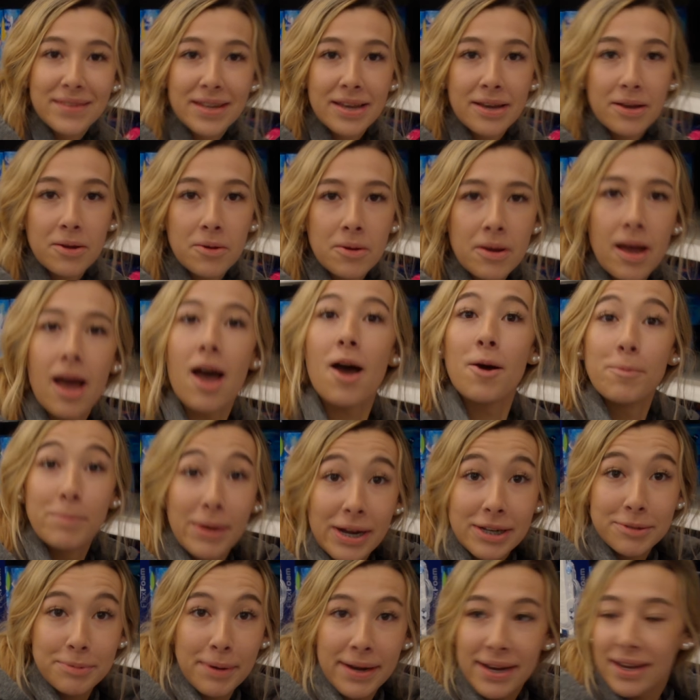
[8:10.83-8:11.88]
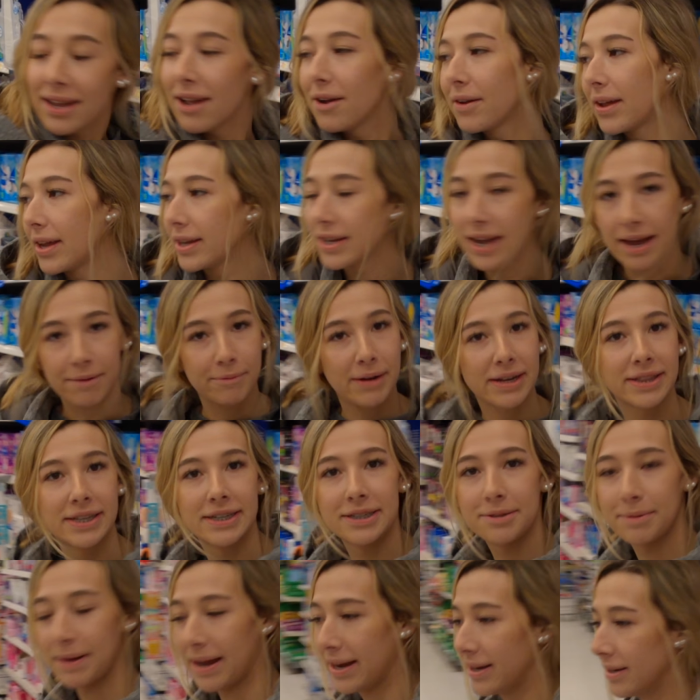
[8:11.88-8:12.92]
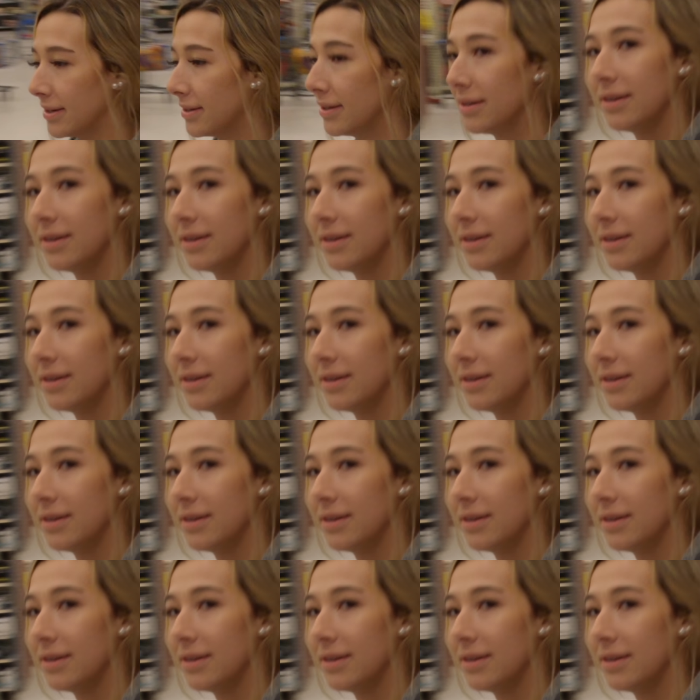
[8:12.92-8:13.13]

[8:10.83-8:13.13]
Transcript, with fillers: spray is? Oh, bug spray? Okay, yeah, right this way. For sure,